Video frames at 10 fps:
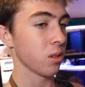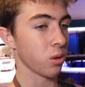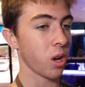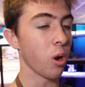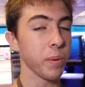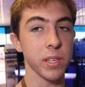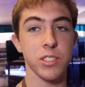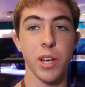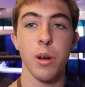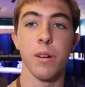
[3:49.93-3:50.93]
little goby
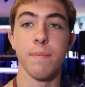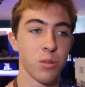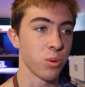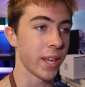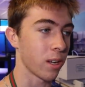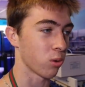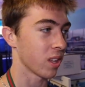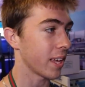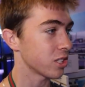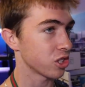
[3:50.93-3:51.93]
share a
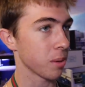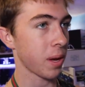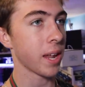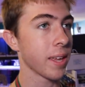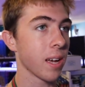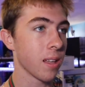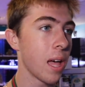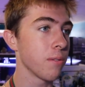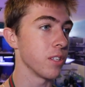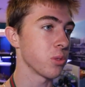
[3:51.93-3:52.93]
relationship, kind of like a
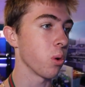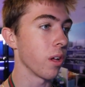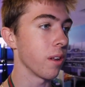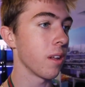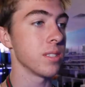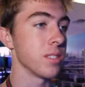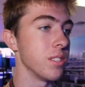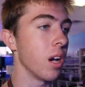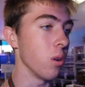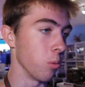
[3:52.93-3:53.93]
clownfish would, is
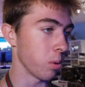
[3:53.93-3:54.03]
dope.